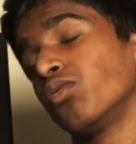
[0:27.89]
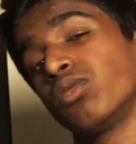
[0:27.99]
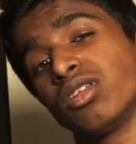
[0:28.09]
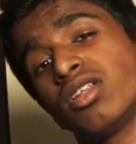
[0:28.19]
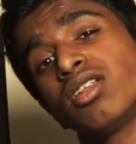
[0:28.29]

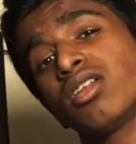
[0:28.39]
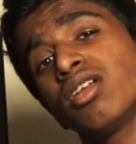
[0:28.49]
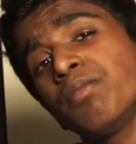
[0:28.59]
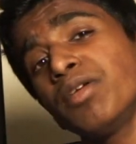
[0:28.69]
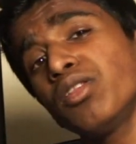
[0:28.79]
This is
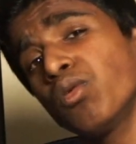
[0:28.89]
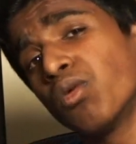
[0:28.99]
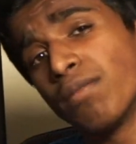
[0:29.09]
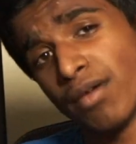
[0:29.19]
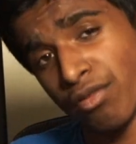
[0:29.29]
gonna be the
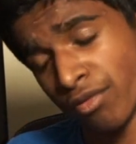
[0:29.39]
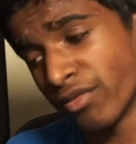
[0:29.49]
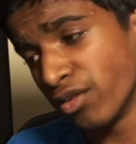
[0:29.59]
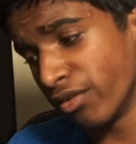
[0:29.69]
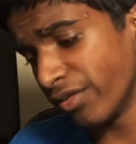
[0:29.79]
1 month
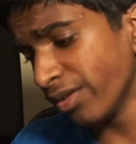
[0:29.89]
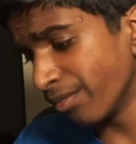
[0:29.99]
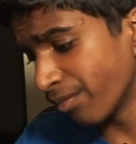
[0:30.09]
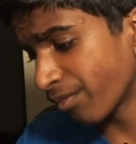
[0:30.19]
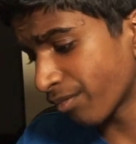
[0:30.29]
review of
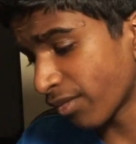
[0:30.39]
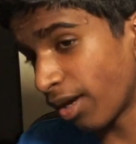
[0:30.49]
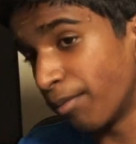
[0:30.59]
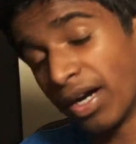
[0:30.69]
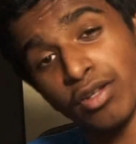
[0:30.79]
it.
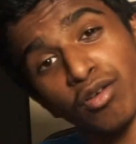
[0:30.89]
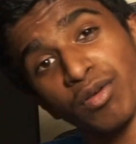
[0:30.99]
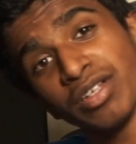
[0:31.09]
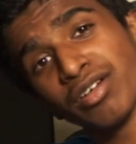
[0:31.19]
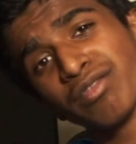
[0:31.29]
I might do a
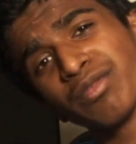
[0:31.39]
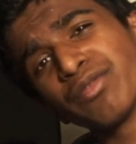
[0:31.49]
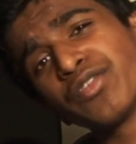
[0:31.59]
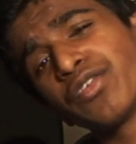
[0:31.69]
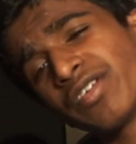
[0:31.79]
1 year
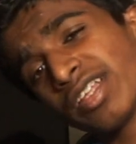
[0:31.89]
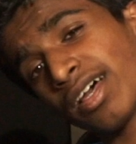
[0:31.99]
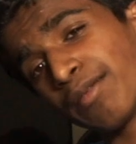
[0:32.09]
review of it.